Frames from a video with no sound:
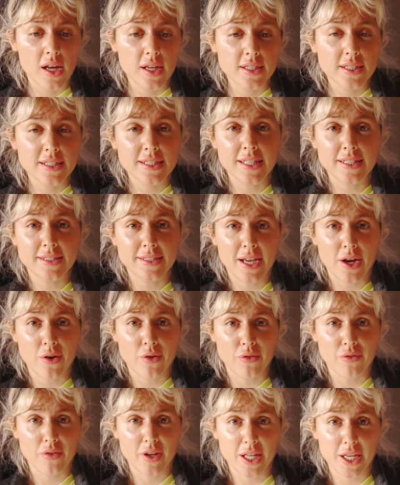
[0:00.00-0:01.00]

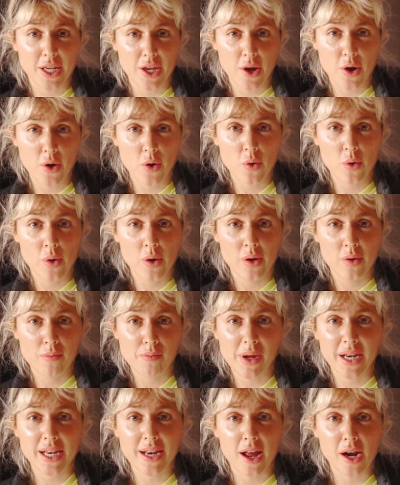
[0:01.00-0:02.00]
sit-down video,
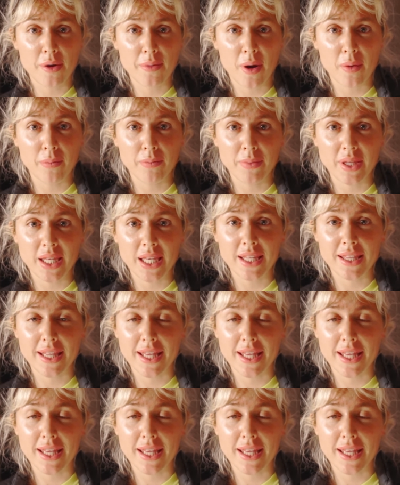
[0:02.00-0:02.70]
but not about me,